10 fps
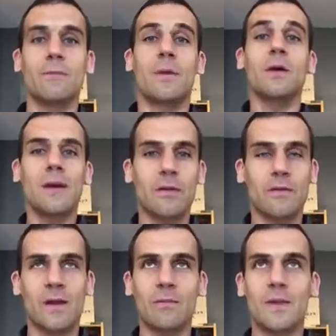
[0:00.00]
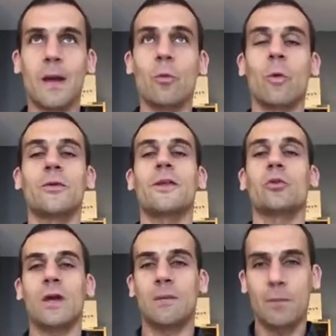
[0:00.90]
but at the same time we wanted to
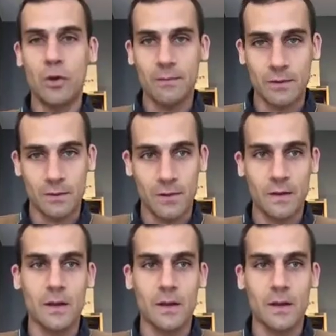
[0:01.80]
experiment